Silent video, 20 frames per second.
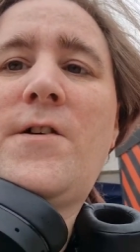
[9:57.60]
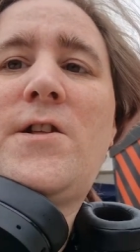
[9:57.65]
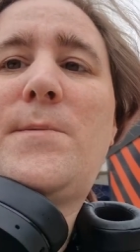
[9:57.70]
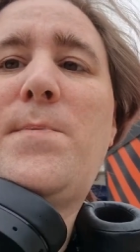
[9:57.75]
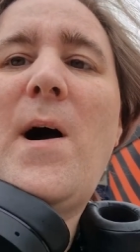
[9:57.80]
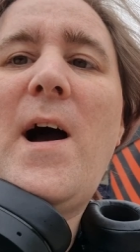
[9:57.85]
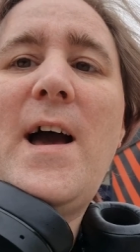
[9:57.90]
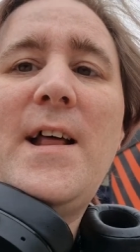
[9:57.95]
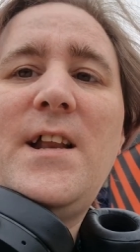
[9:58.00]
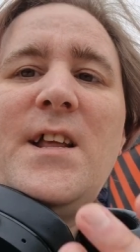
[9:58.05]
if I
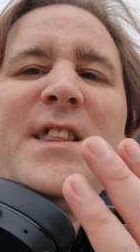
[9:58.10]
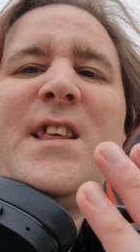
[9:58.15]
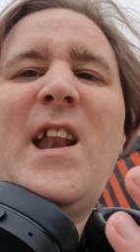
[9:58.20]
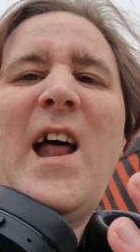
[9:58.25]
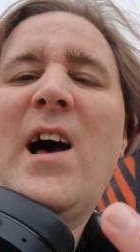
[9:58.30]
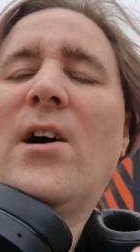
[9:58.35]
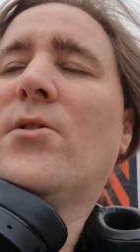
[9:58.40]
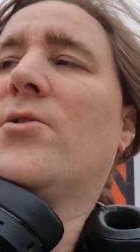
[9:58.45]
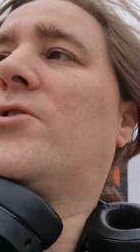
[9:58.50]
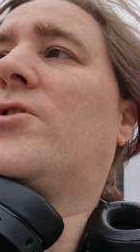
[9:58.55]
spot anything
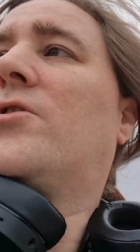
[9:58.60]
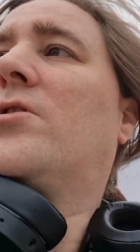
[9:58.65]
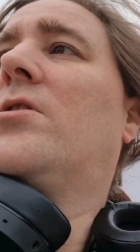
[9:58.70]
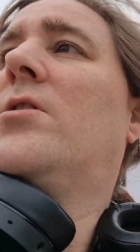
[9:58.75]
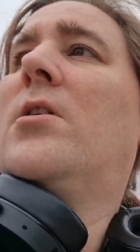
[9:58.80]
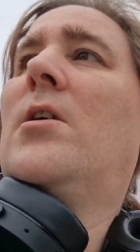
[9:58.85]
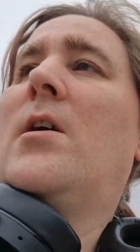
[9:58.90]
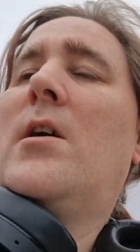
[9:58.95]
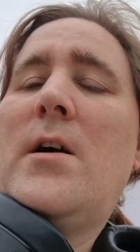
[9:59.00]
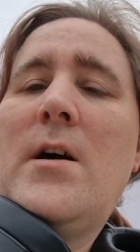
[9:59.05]
else,
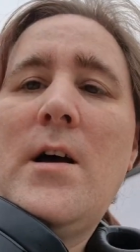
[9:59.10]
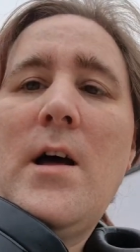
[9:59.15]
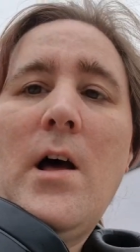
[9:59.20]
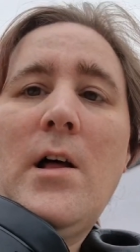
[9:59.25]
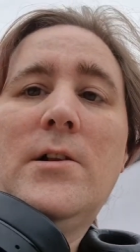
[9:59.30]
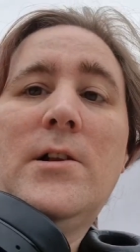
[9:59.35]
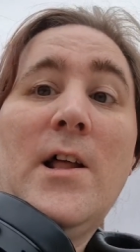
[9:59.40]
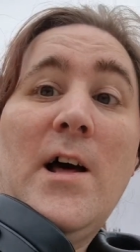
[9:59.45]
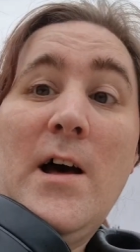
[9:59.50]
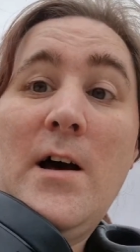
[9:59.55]

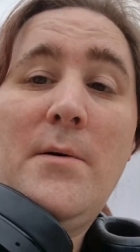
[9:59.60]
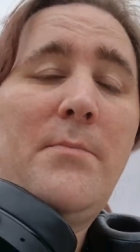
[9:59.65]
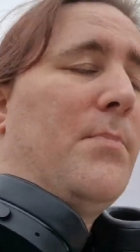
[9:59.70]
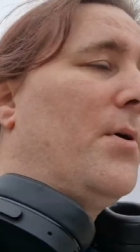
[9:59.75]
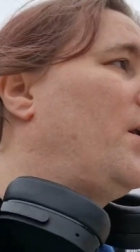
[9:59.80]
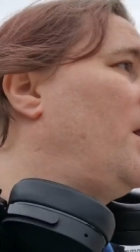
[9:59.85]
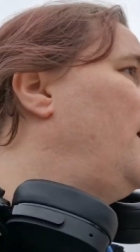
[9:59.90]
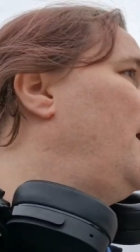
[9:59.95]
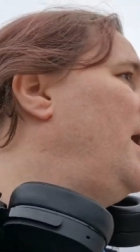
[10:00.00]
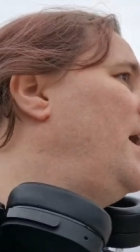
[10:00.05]
I'll uh,
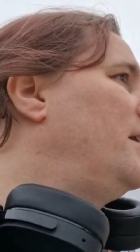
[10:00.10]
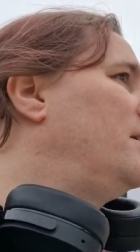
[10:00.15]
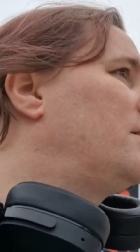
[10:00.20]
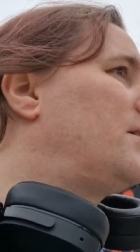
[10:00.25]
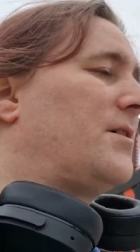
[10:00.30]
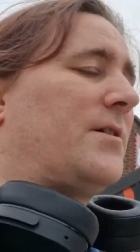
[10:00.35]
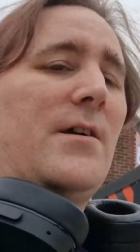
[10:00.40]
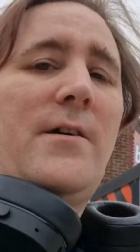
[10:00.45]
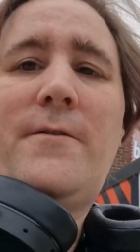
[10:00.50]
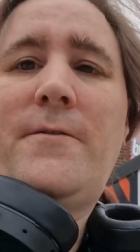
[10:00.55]
put it in
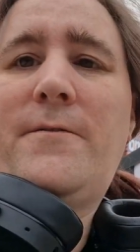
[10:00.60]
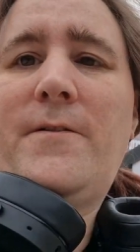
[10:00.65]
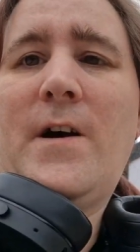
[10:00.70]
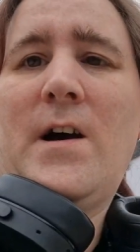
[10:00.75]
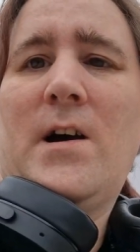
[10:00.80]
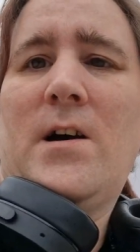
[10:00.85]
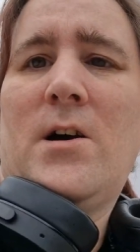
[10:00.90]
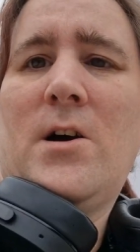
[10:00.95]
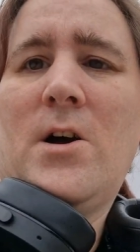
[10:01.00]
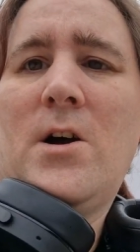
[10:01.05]
because I've
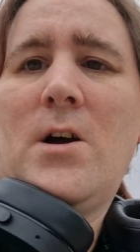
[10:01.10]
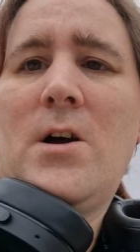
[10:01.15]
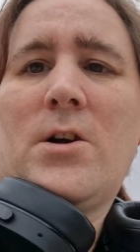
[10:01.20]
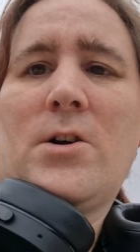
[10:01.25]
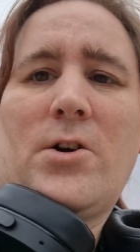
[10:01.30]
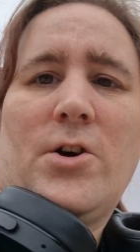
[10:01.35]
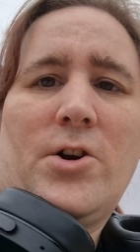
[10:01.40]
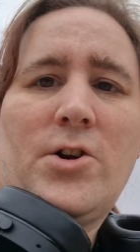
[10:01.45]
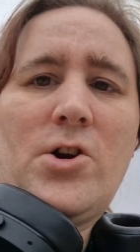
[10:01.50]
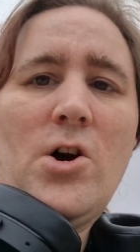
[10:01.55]
uh,
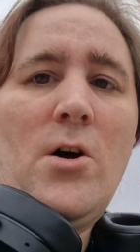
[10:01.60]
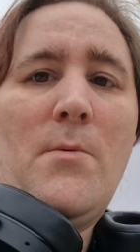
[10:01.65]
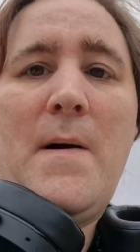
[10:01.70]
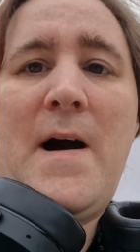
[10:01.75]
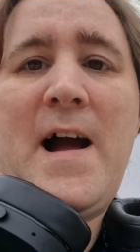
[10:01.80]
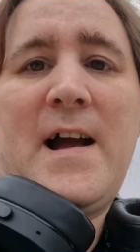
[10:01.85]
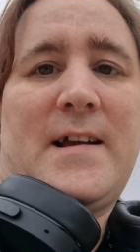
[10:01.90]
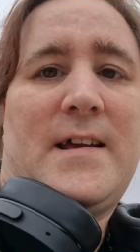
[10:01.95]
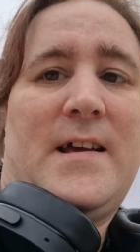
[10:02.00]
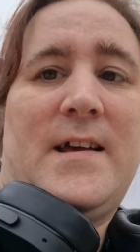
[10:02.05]
got to go
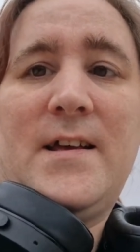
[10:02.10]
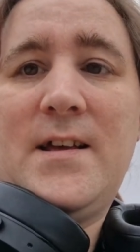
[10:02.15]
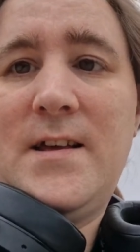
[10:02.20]
back